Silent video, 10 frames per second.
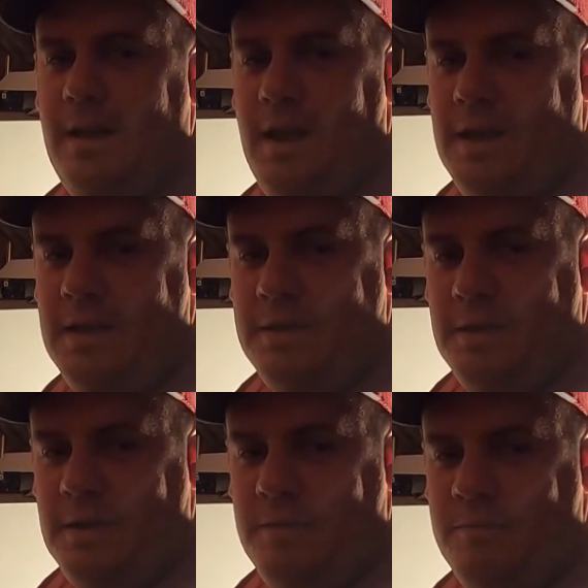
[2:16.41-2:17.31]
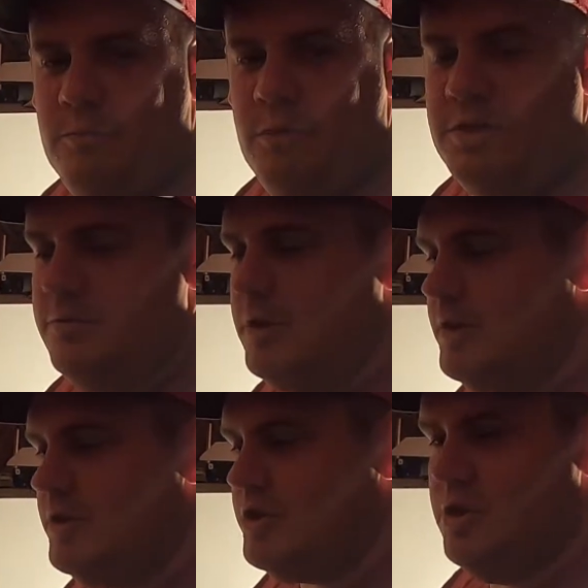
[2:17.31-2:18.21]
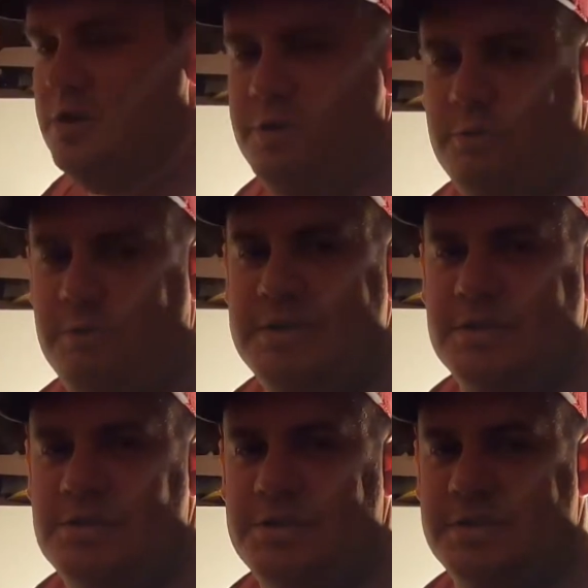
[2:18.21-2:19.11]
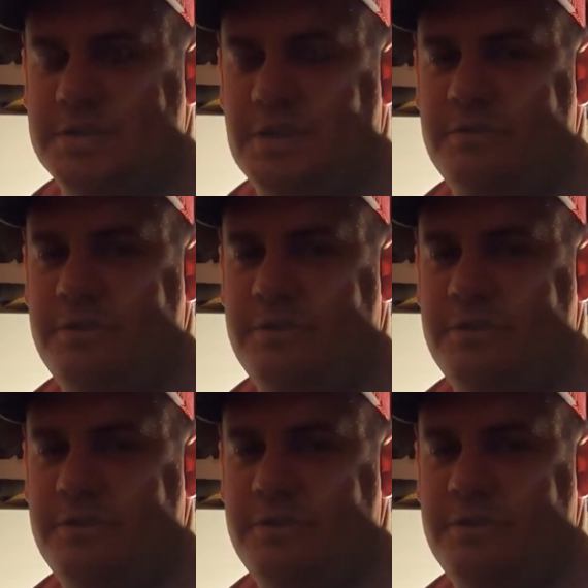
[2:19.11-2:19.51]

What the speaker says: and wasn't really sure on the research and stuff,